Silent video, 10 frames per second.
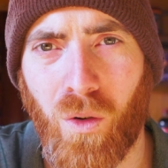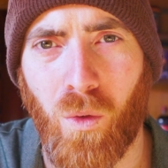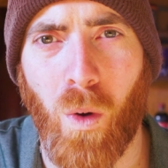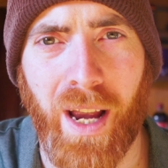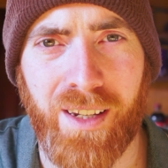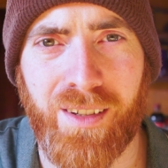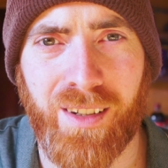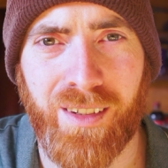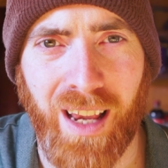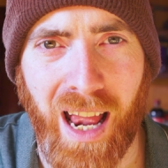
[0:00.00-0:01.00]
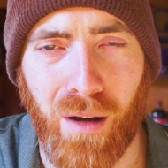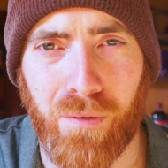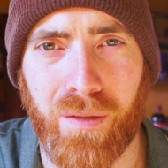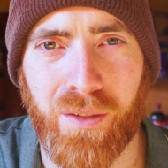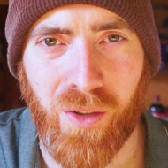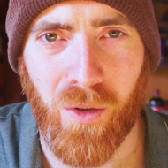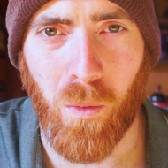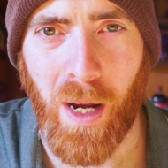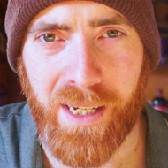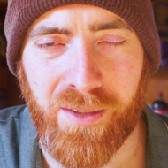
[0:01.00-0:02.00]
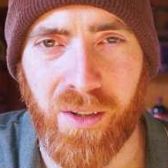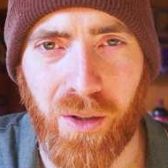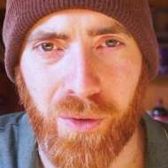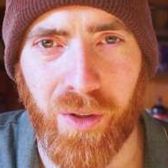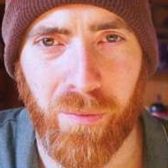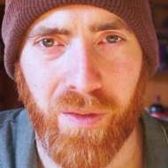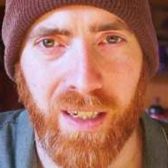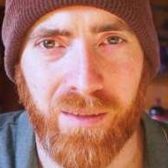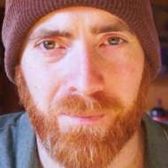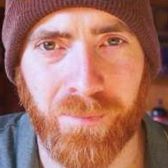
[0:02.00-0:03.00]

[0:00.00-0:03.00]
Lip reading: always have 2 ways to do something.